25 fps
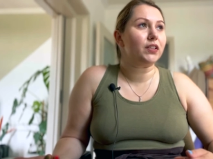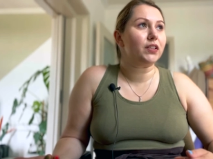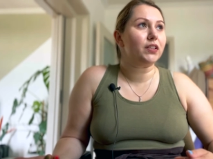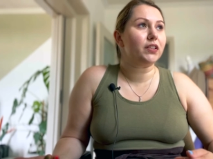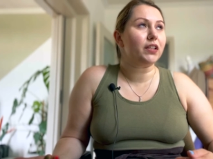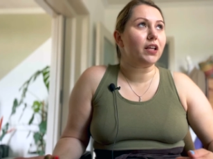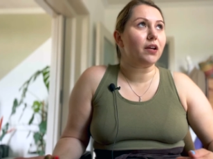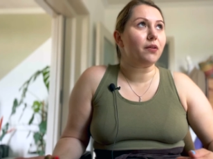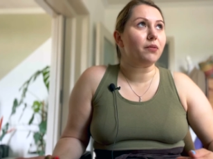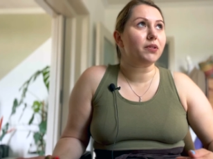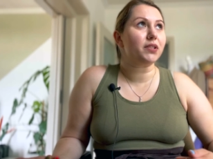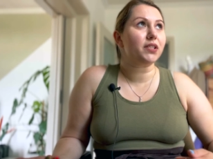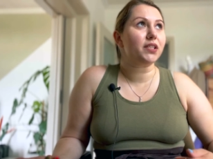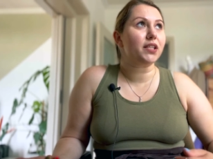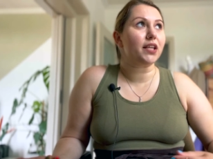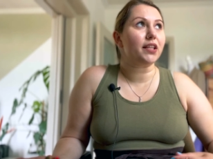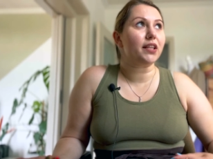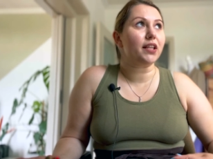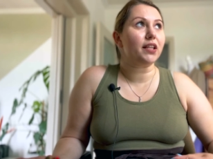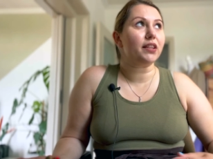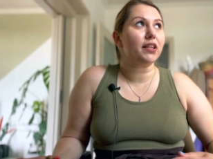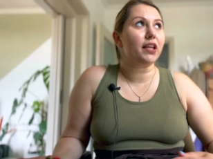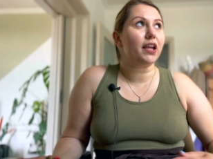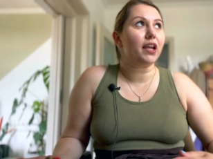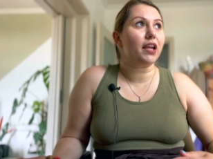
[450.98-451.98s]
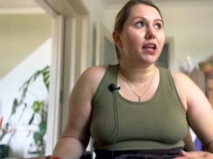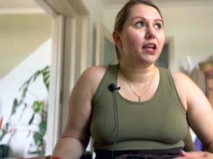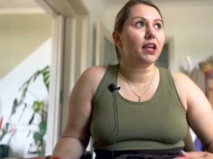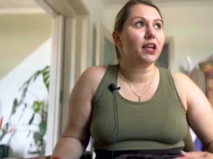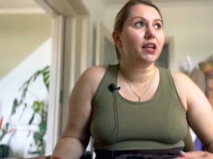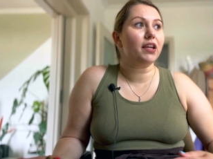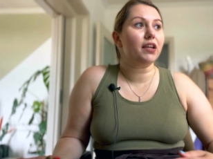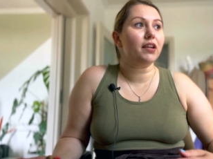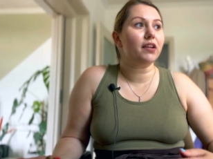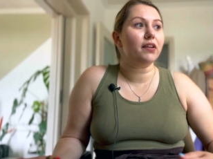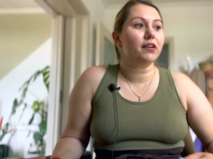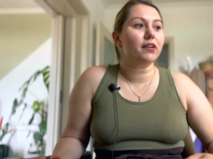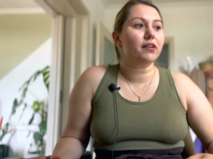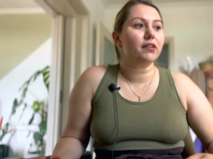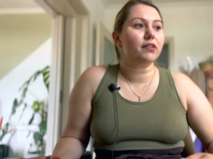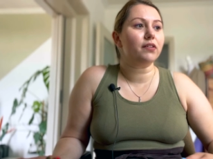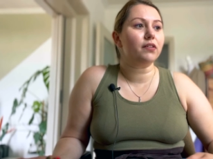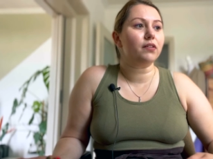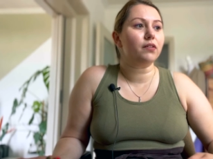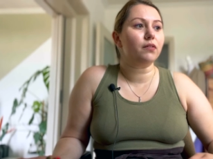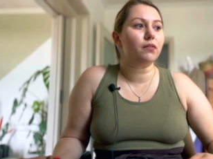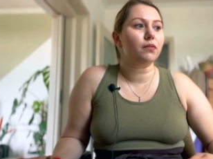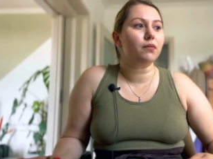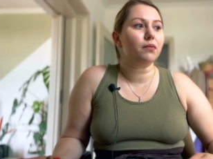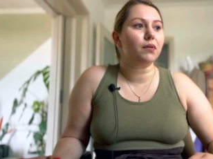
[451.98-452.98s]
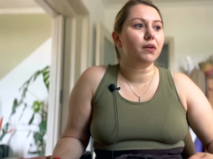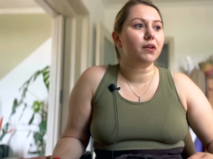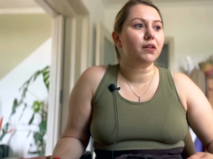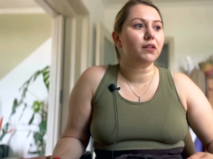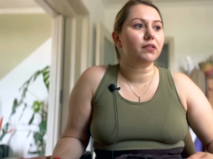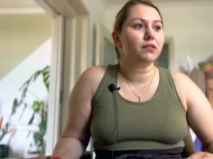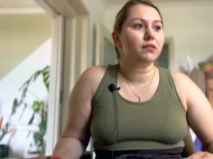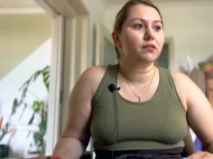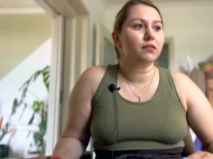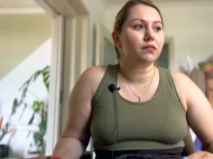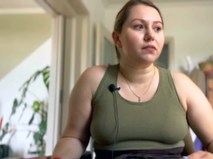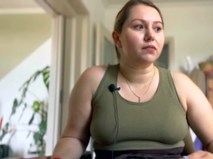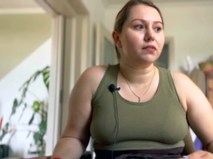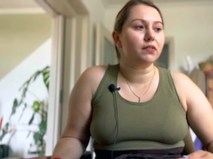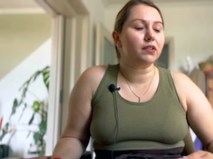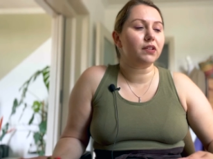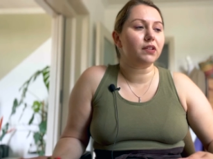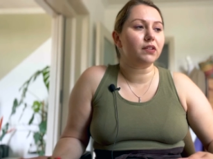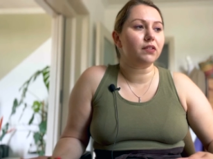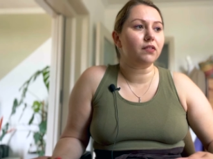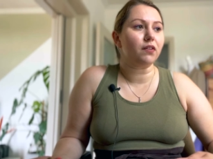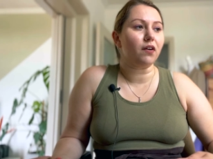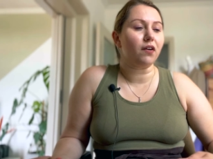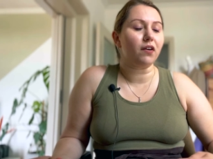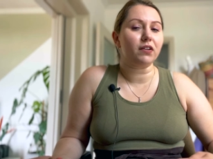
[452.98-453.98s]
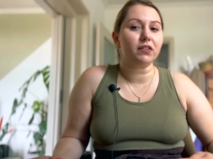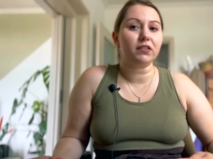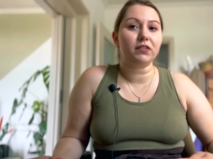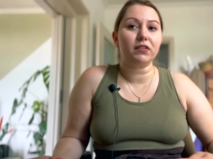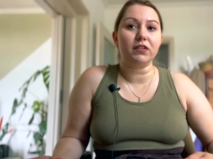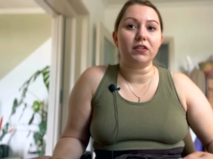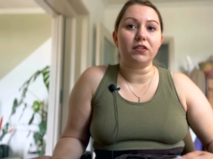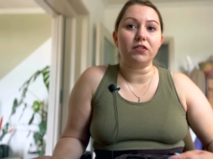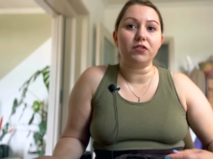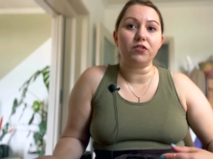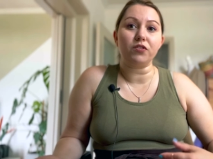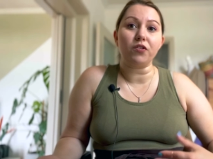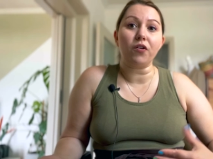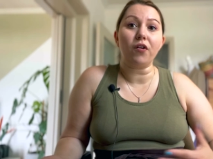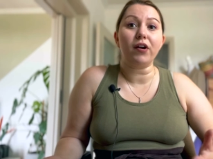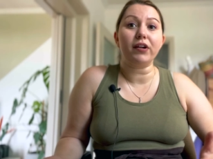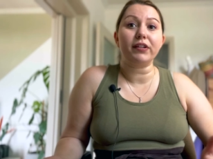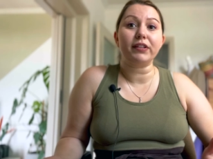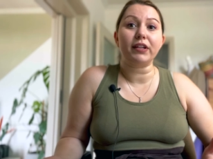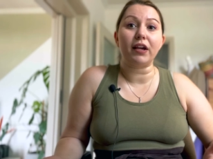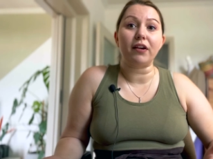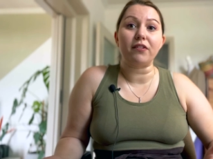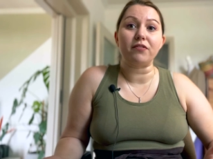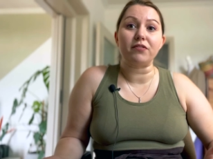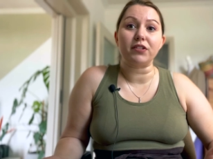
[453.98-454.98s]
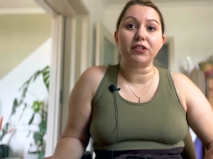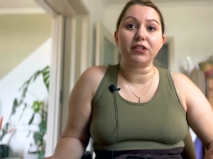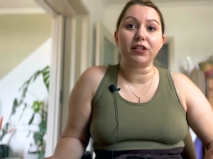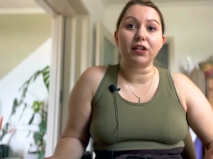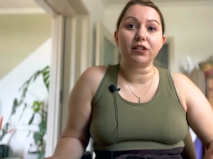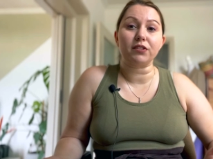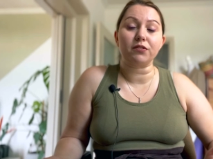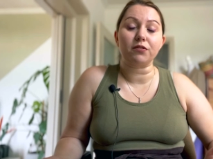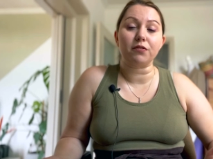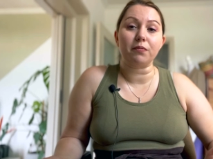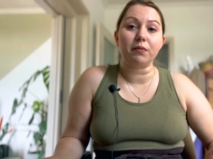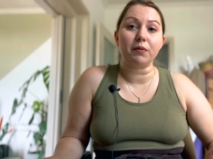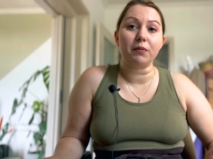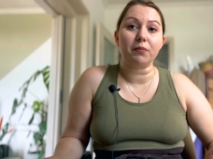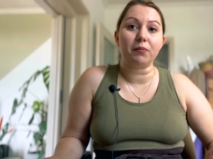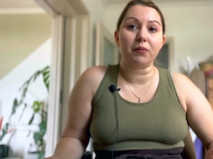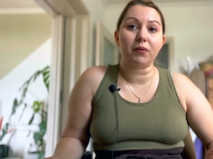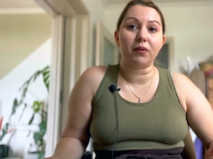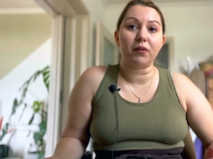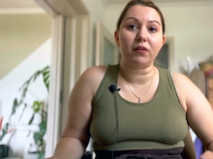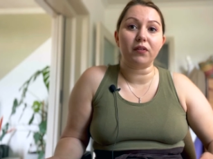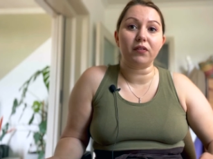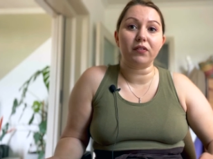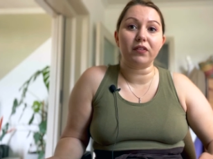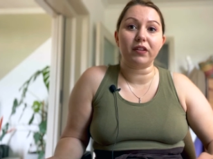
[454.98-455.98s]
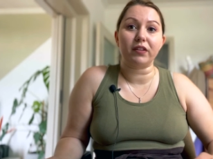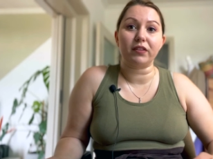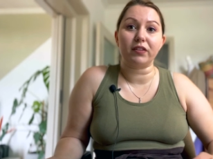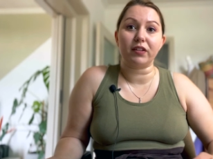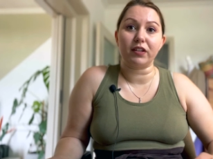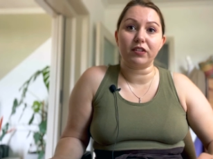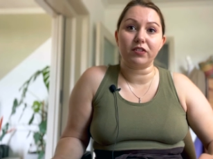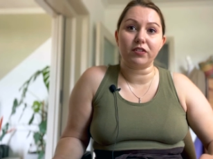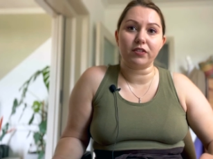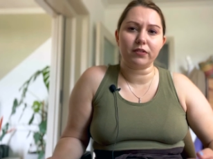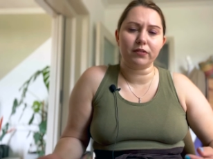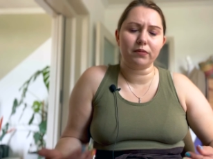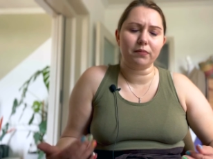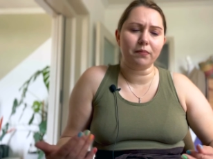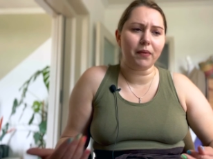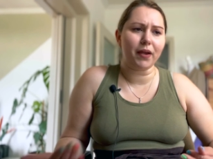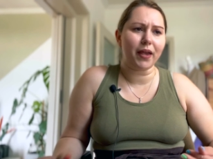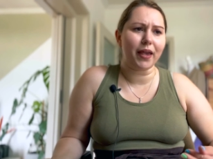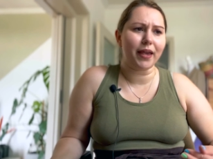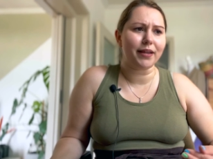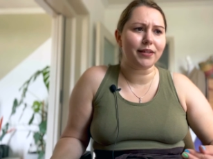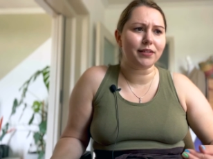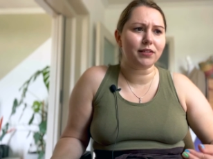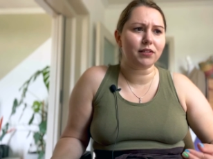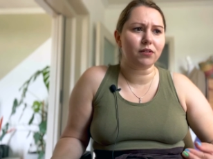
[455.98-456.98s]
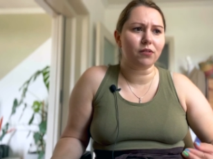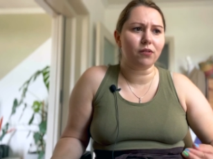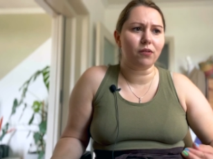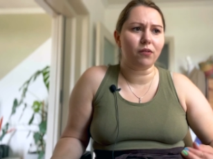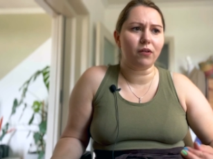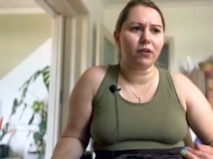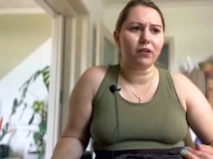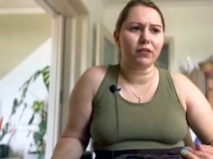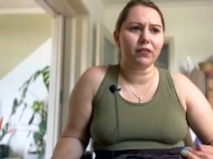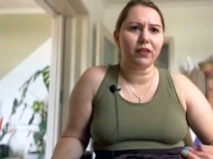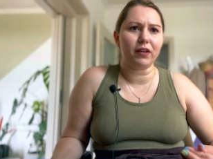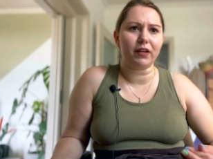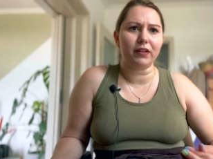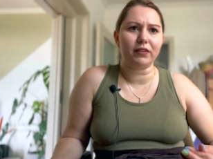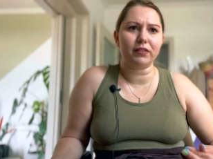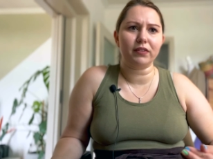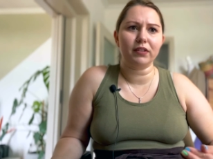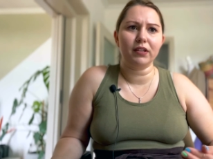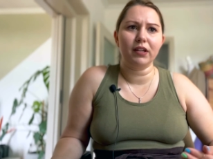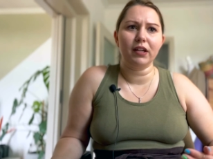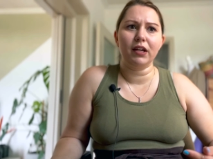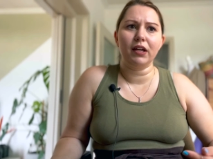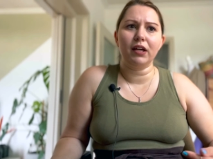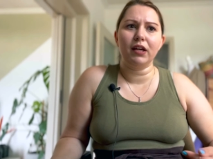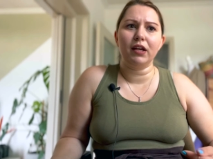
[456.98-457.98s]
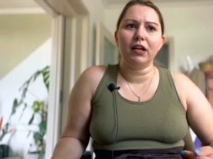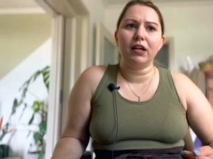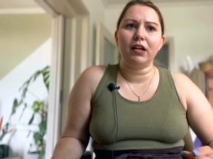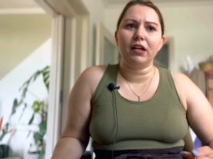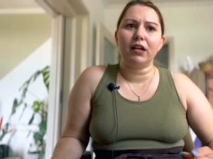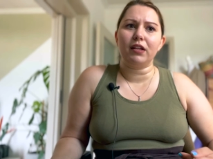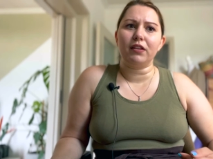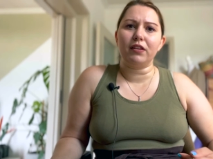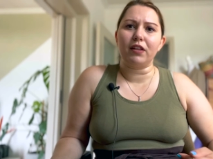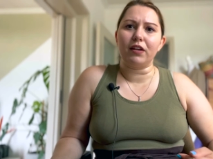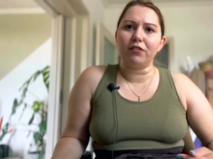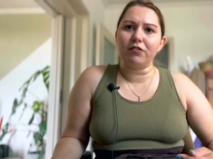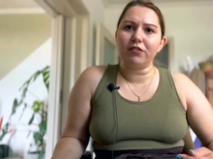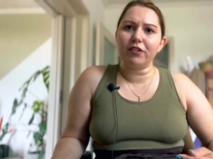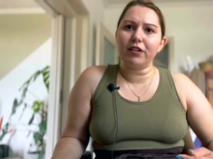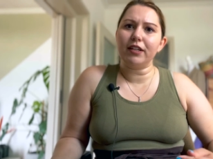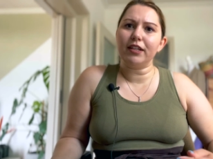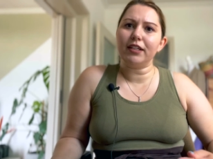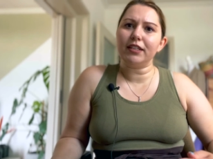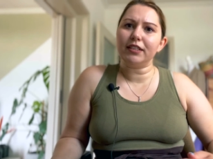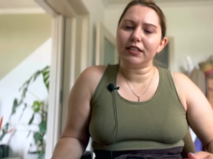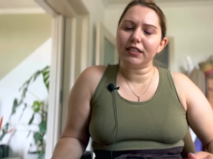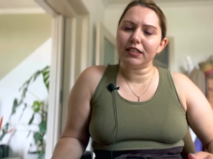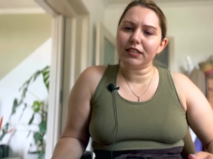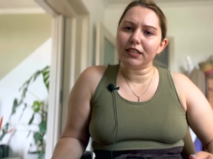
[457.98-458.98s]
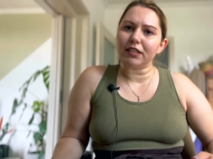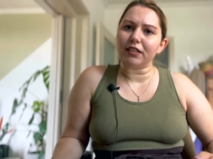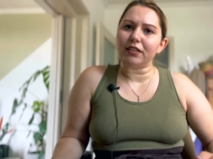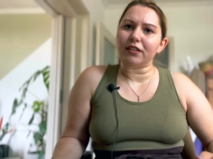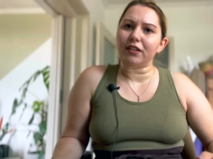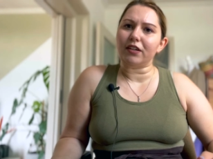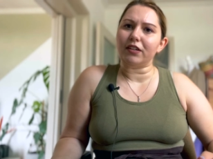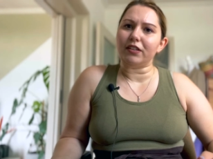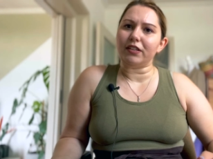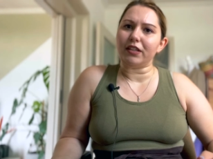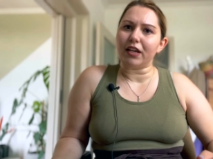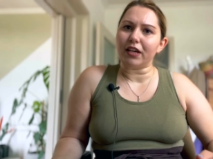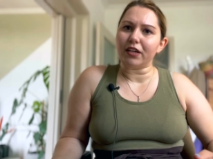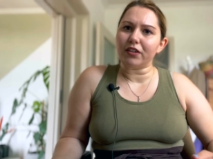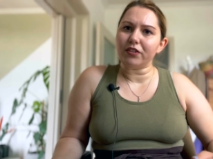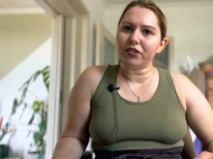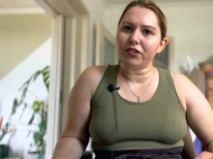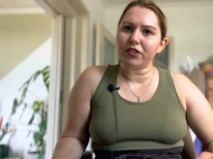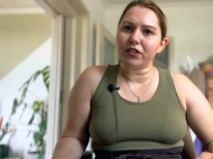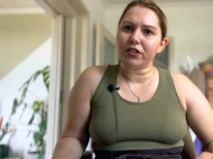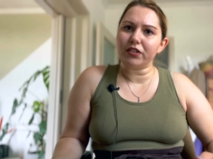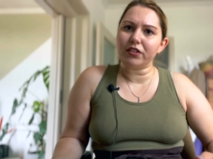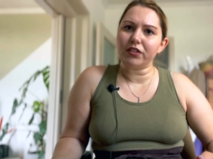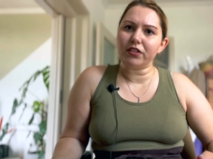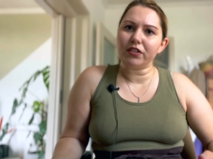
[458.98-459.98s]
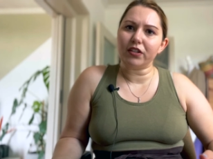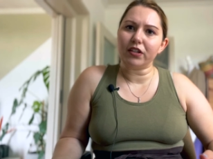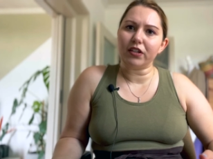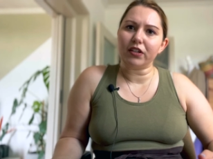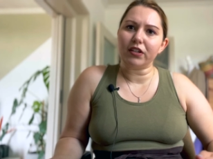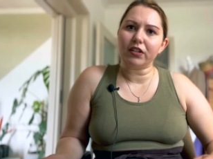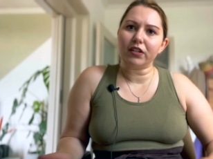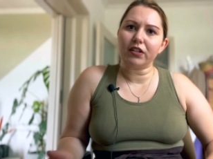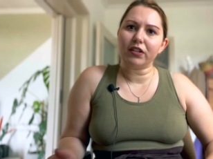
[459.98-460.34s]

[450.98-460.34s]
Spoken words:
they would say that they were not enjoying having sex with people that they just met, or that they really needed a connection